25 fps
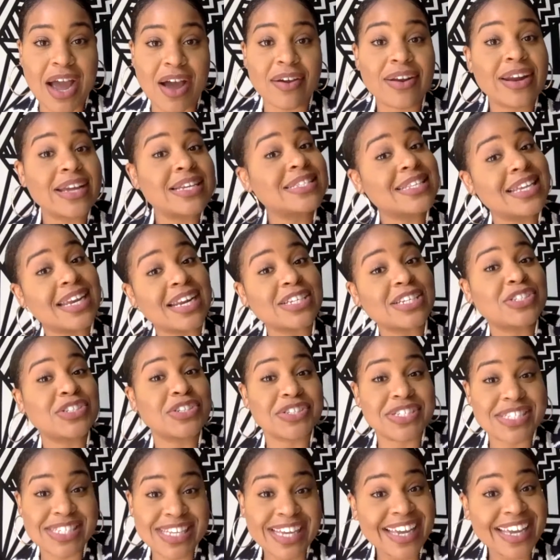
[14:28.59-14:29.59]
And I said, I sure
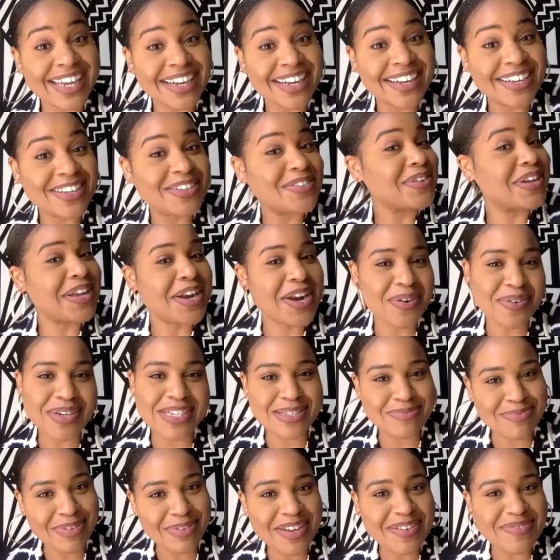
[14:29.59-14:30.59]
did. You can always
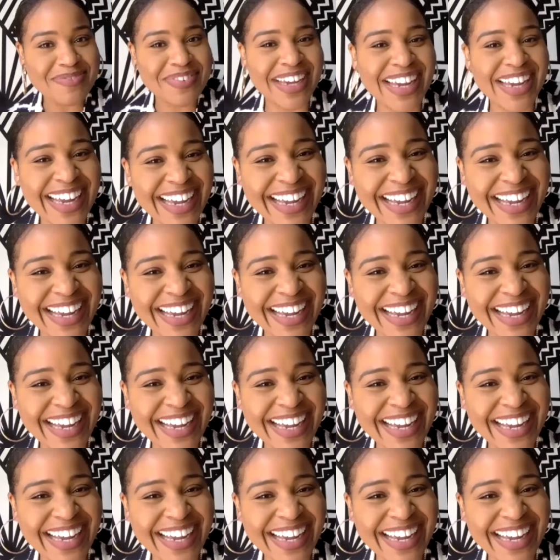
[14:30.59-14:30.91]
book me.